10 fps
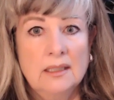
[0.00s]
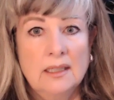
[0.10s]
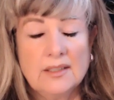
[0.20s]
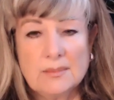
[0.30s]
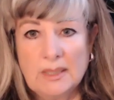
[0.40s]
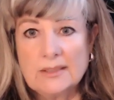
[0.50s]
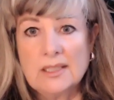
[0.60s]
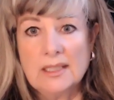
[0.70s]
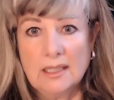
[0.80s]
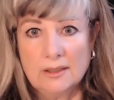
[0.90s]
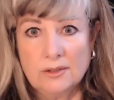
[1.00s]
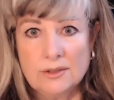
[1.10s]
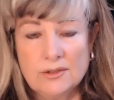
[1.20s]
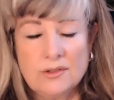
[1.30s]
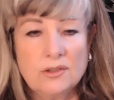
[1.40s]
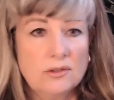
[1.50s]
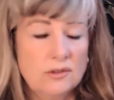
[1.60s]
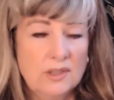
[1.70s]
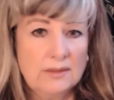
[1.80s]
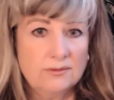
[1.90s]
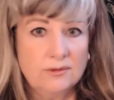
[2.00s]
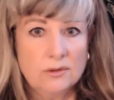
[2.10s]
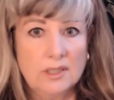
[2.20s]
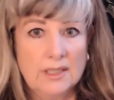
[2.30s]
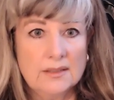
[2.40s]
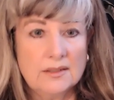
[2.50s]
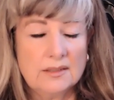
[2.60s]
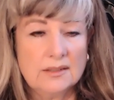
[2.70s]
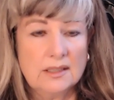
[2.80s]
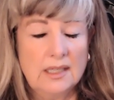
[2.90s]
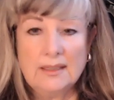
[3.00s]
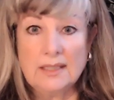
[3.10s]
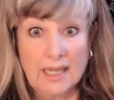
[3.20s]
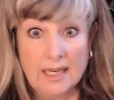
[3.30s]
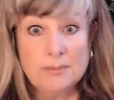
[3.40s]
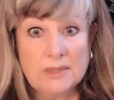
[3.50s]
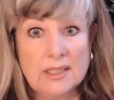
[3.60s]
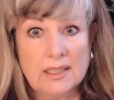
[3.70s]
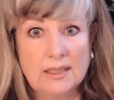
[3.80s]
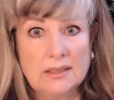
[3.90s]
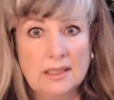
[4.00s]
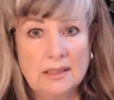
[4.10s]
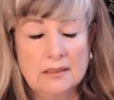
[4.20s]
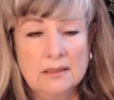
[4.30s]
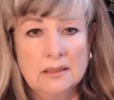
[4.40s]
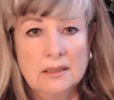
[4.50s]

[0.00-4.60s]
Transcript: expecting others to do that for us and abdicating